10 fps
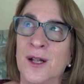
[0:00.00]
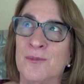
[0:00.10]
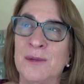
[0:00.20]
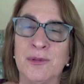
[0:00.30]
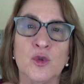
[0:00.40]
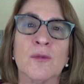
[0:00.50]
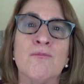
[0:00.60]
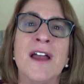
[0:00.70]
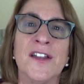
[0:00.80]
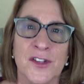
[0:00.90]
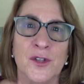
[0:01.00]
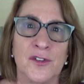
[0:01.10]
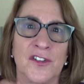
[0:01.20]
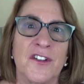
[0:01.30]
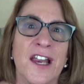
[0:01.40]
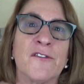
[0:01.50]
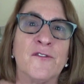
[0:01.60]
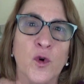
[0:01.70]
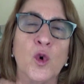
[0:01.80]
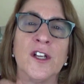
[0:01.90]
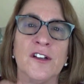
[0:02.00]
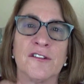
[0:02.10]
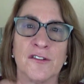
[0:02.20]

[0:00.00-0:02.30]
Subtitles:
people who are meth users that are 40 years